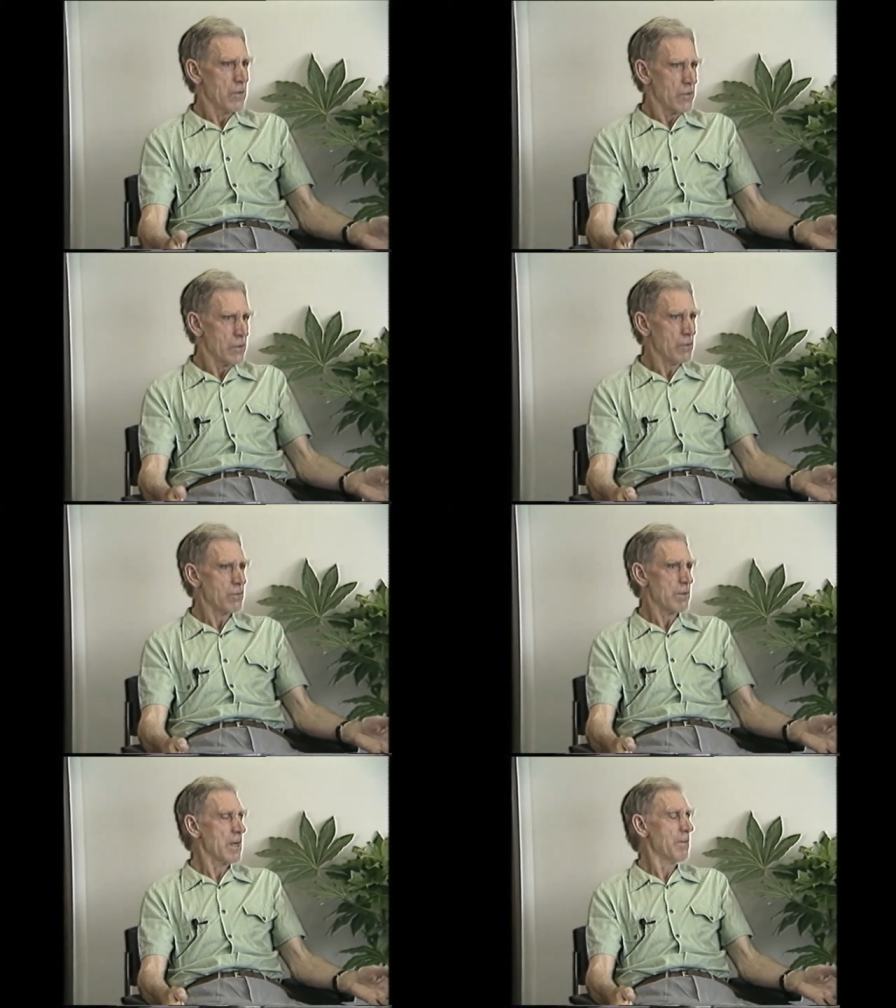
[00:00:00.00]

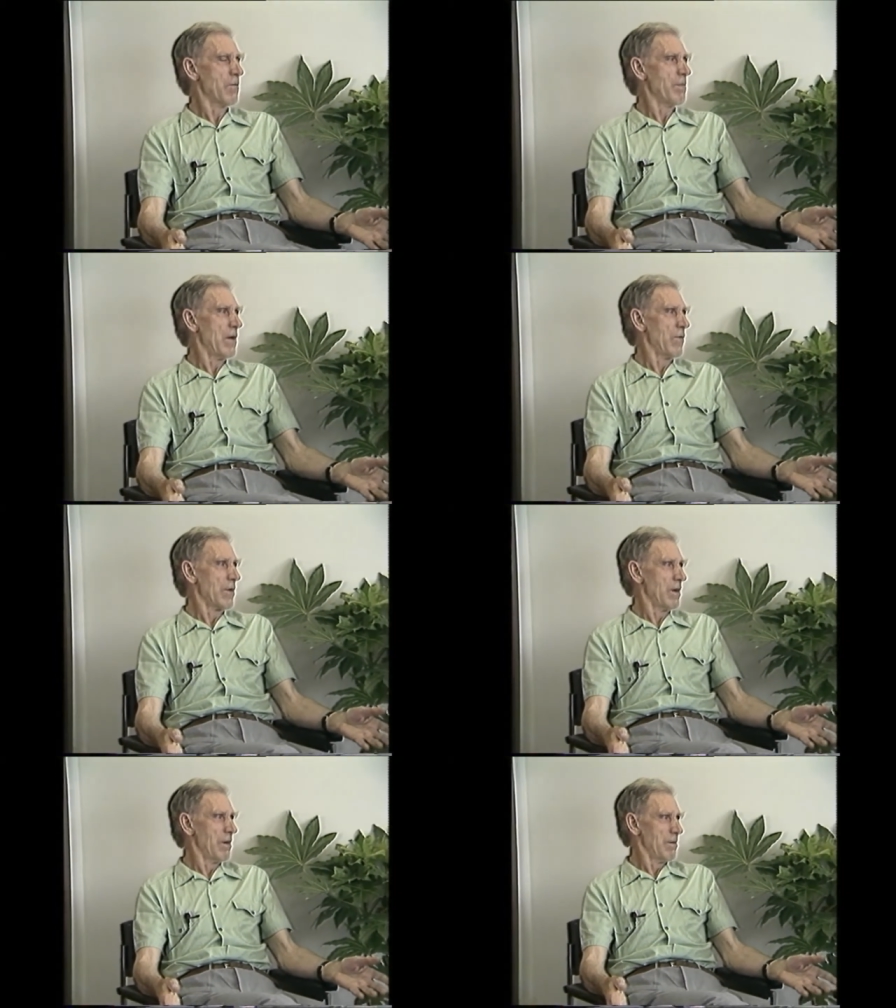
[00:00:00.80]
students were coming from
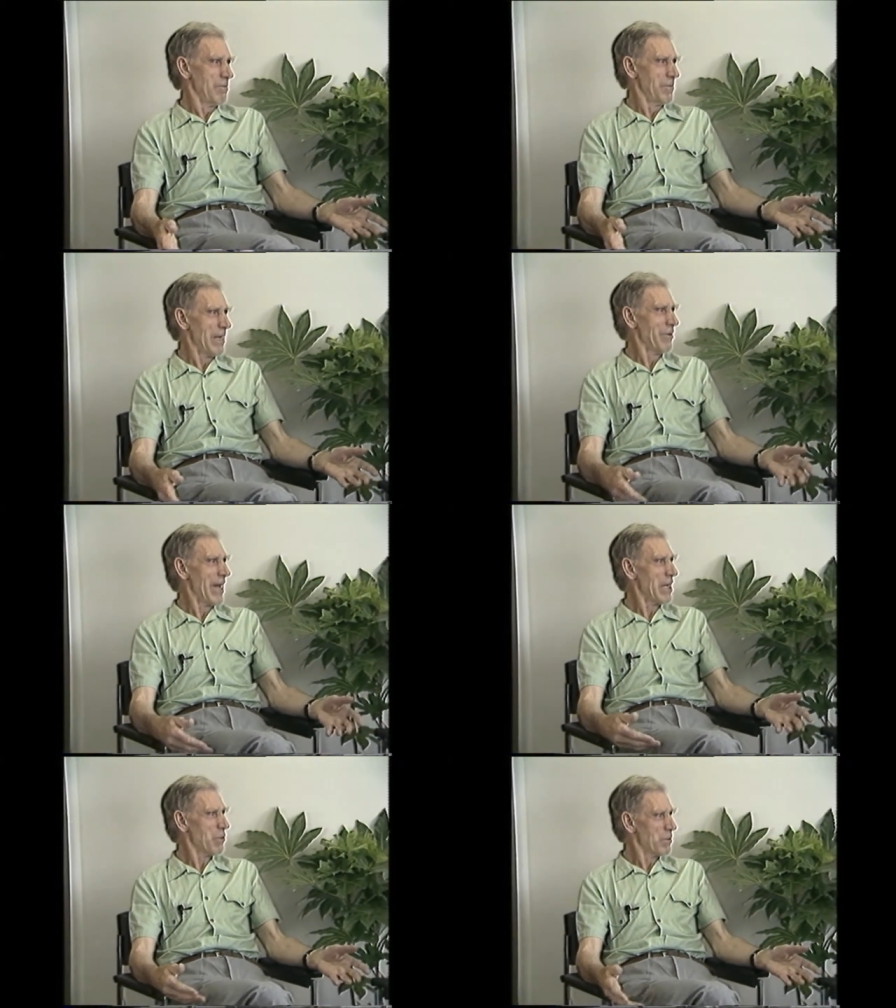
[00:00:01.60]
Africa without
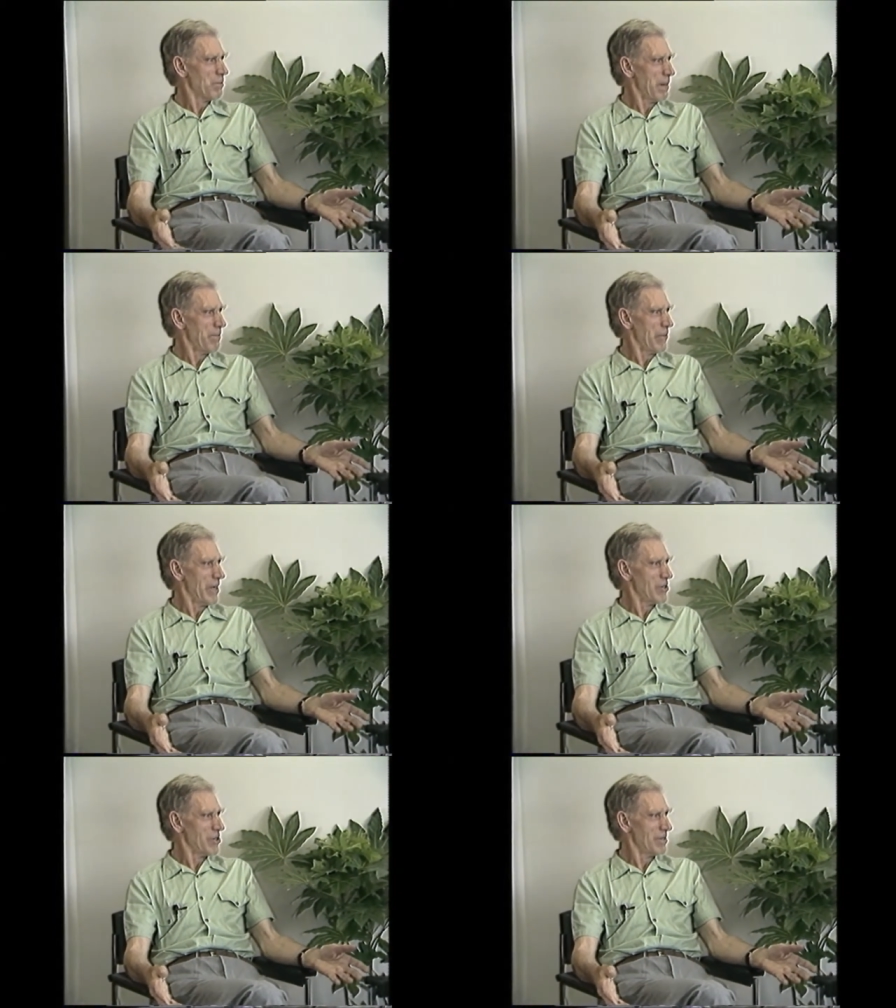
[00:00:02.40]
adequate
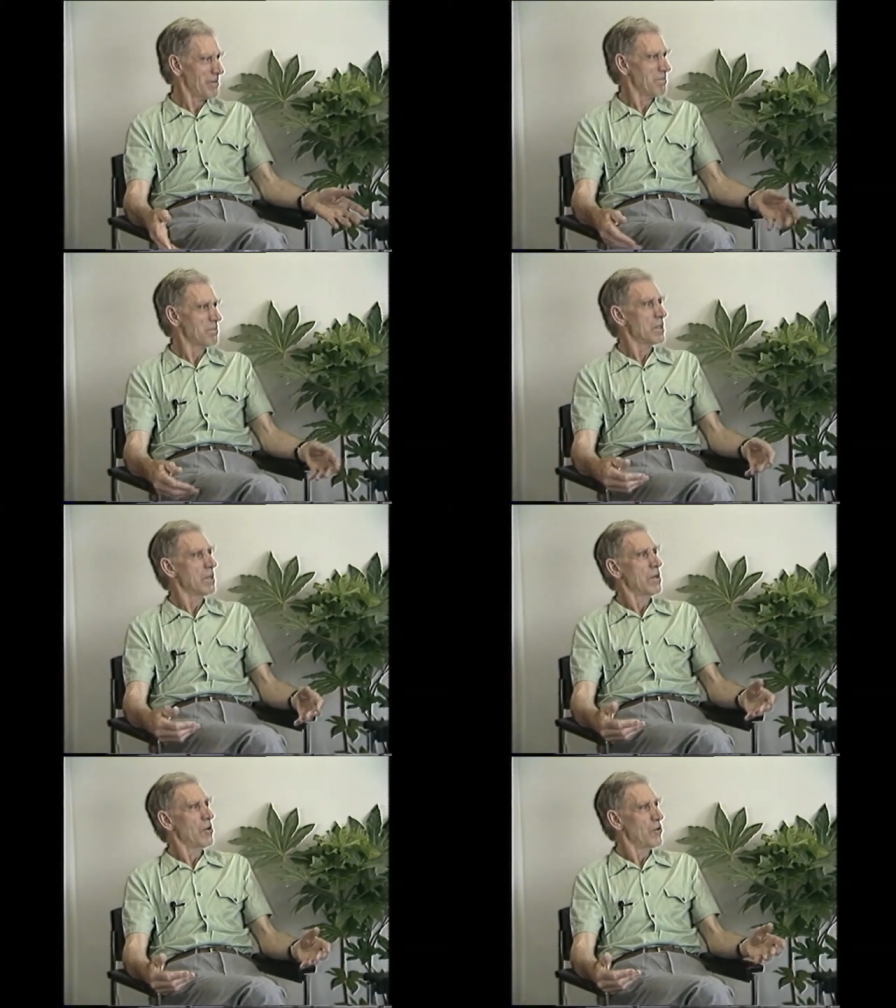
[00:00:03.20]
preparation,
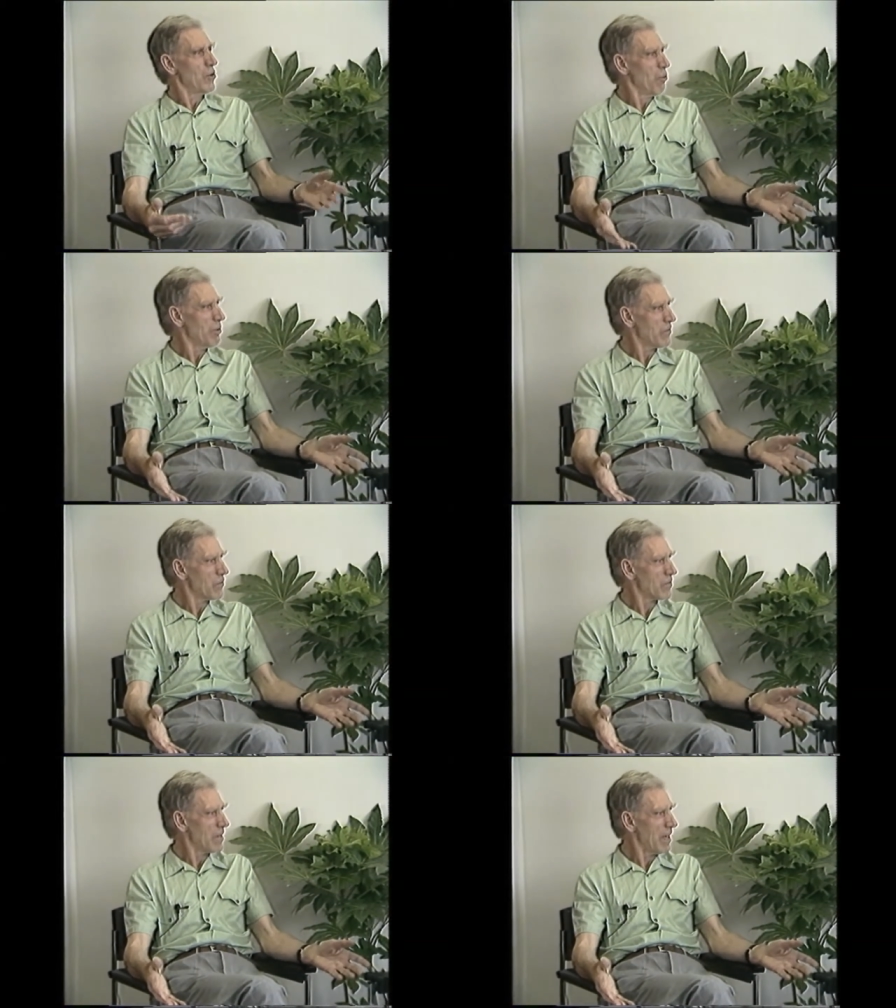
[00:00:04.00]
nowhere to
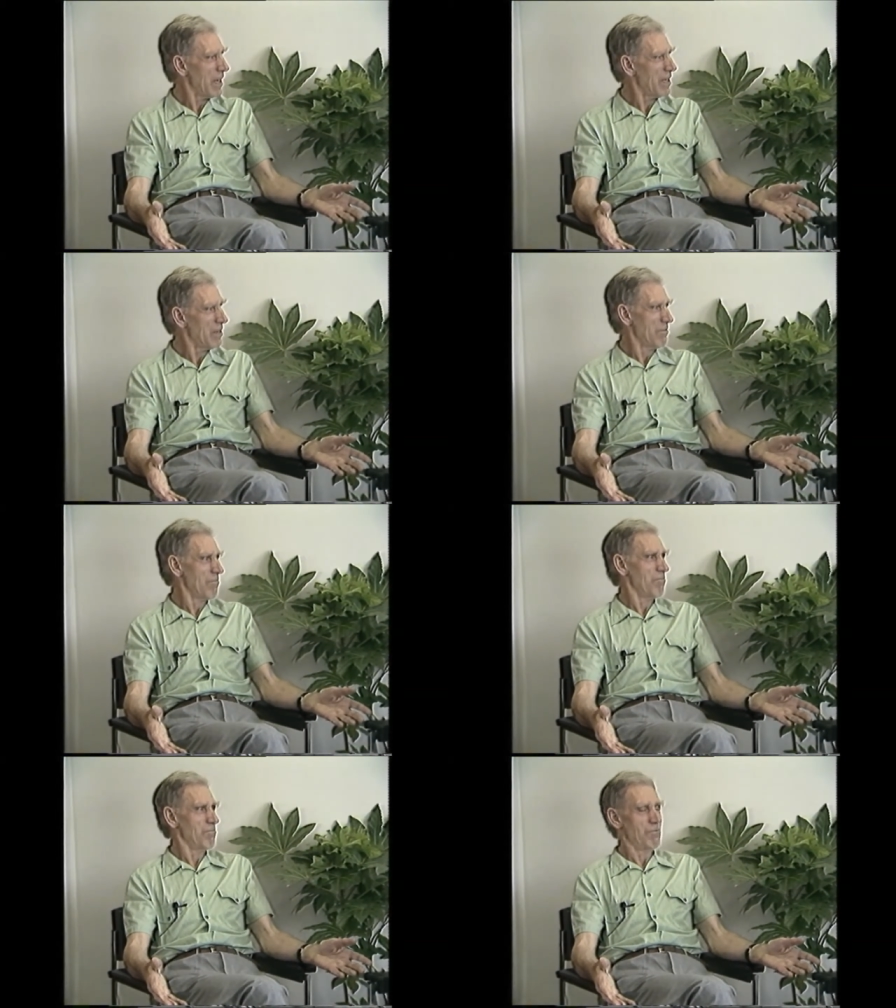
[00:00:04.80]
stay.
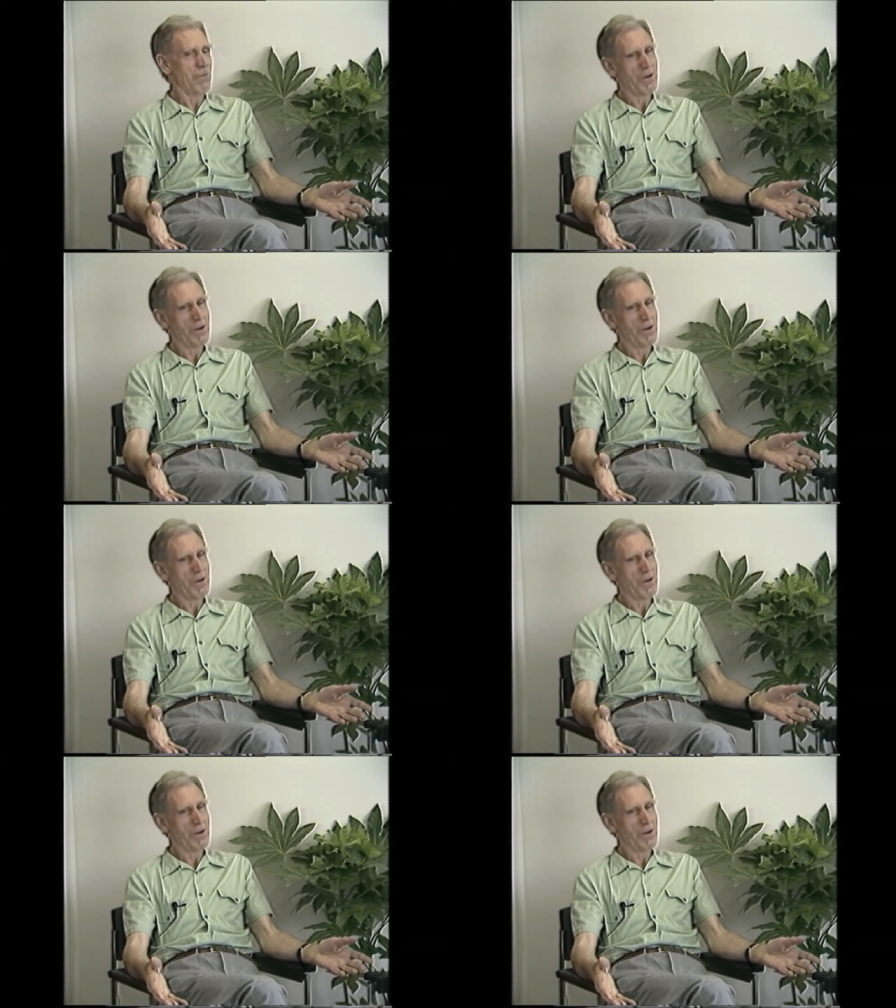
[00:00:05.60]
Hmm.